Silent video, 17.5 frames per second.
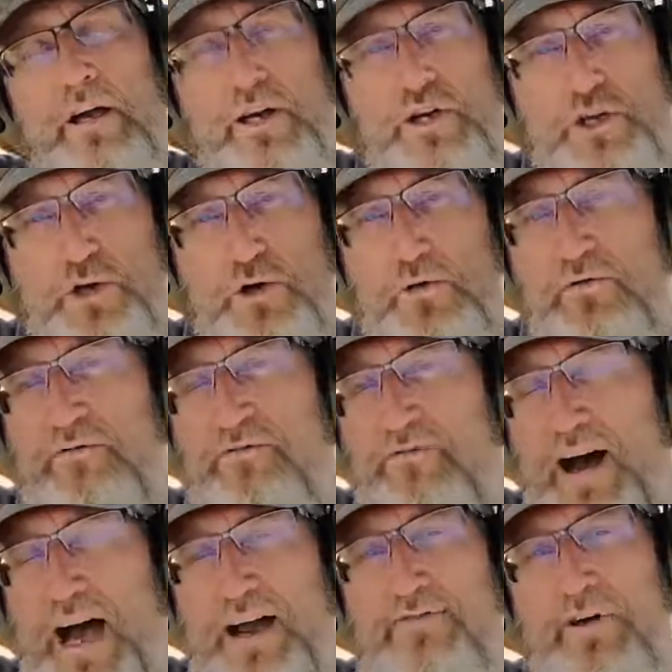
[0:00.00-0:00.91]
to shoot
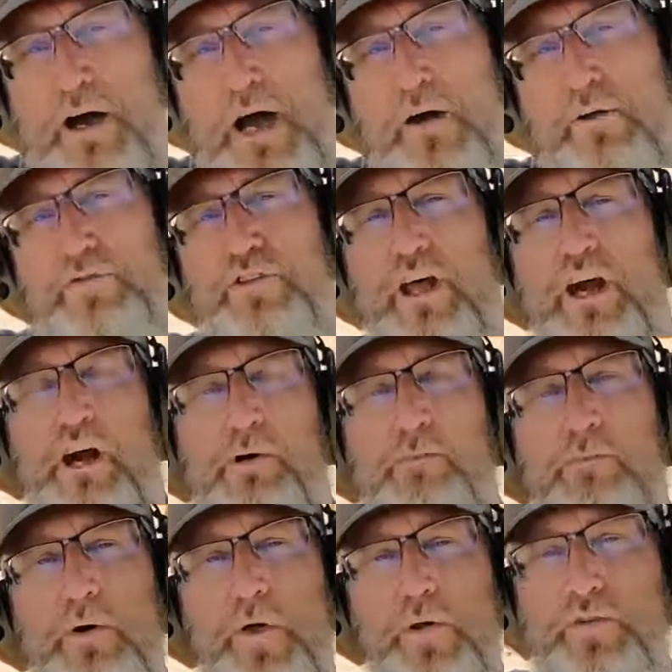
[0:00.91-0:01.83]
5 rounds at our
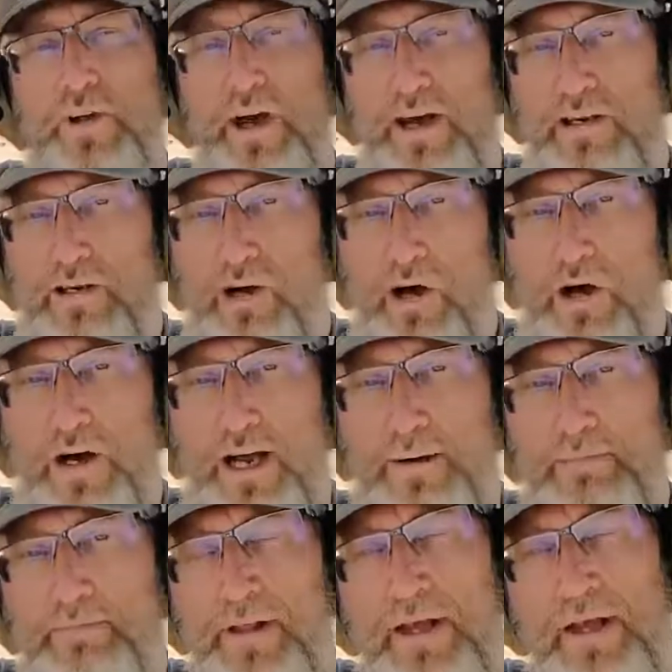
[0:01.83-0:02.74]
bullseye
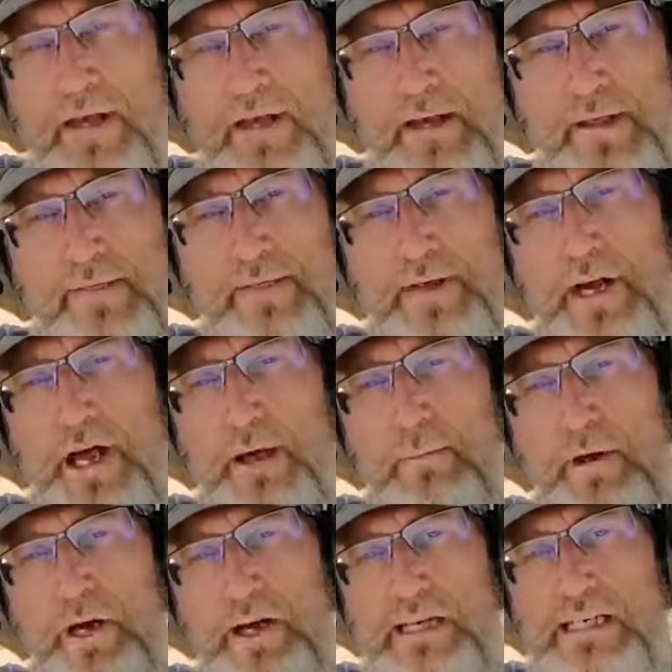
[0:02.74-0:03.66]
target. Then
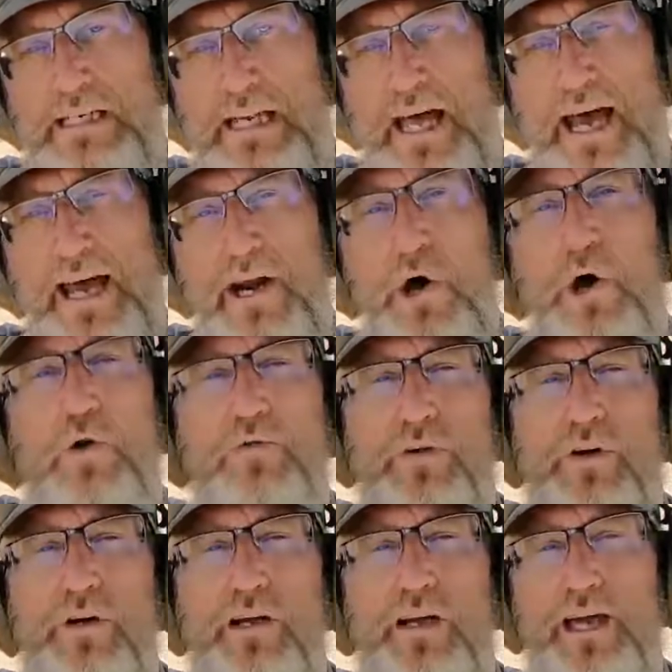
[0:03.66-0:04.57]
I'm going to slide
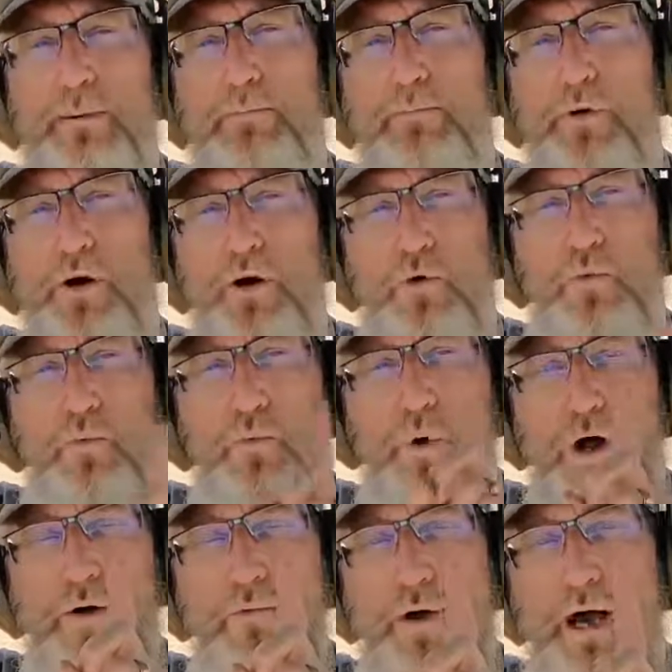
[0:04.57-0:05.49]
over and put
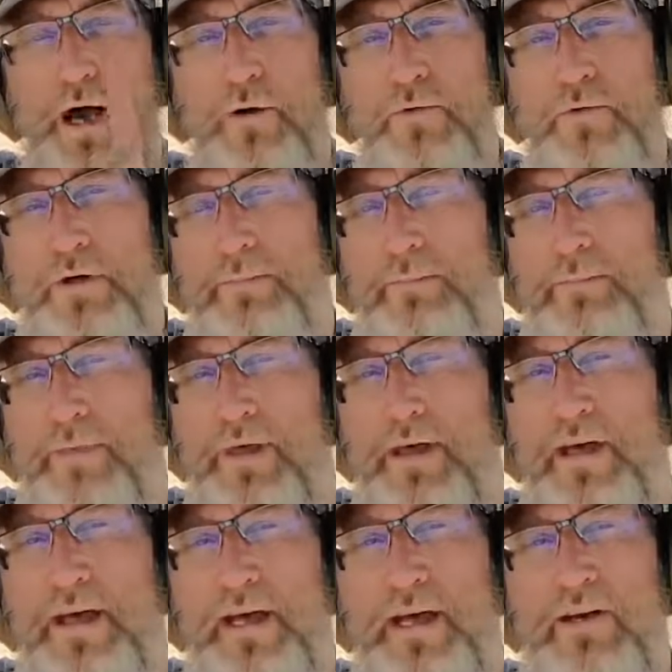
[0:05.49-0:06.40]
1 round
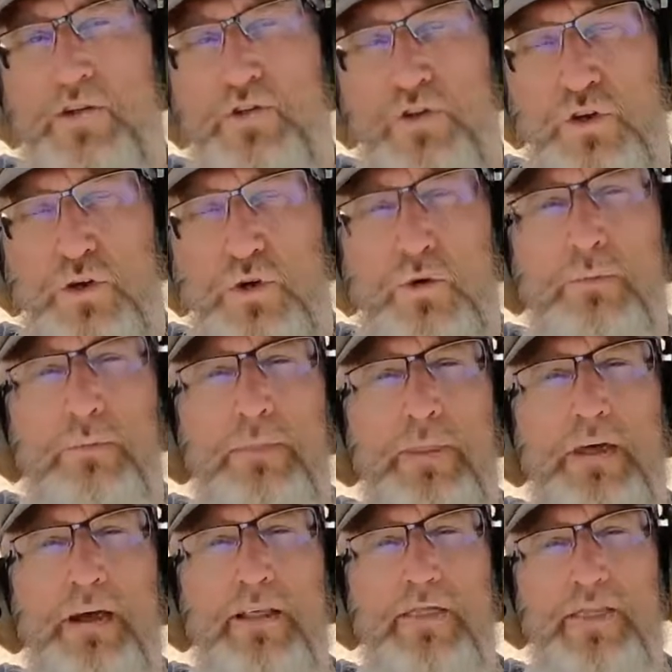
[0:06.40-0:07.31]
into
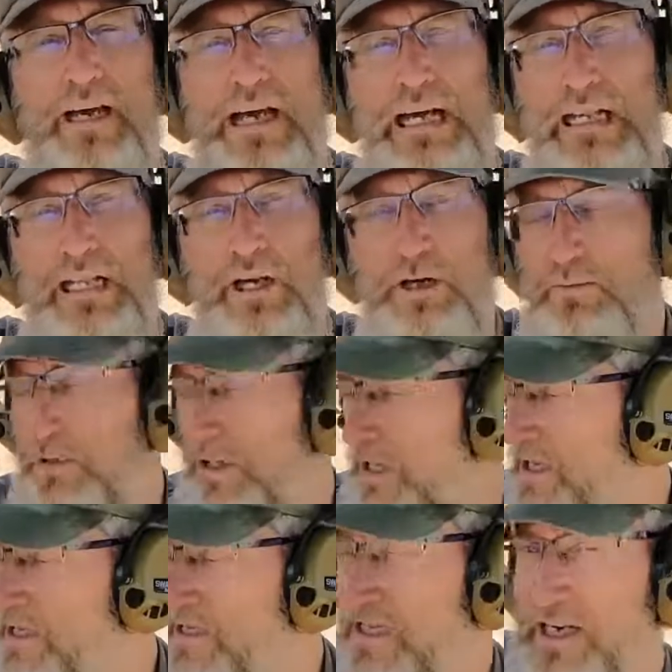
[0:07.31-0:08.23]
the Clear
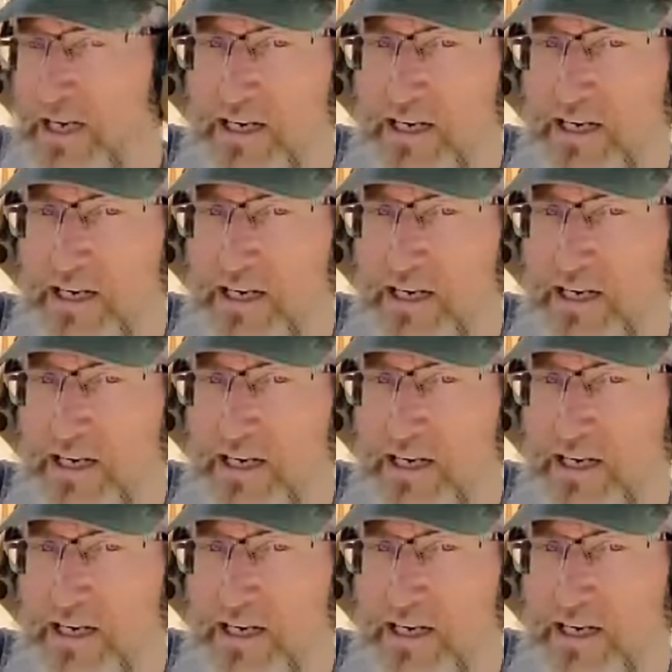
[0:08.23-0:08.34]
Ballistic